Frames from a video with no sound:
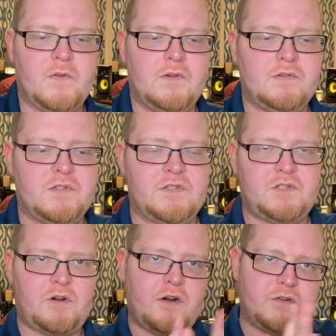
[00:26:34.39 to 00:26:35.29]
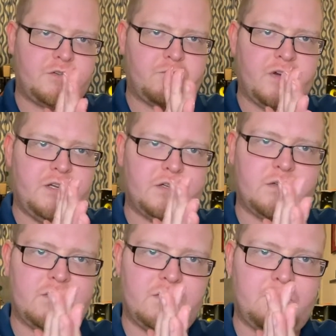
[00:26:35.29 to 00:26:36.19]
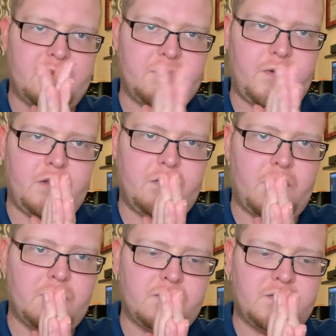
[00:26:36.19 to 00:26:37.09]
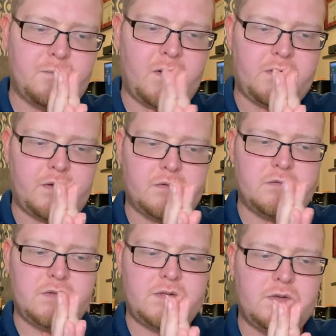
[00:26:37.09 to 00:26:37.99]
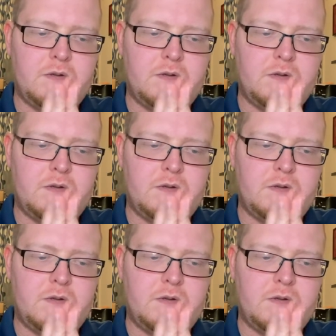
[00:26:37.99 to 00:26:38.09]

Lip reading: Just charged regions between those molecules.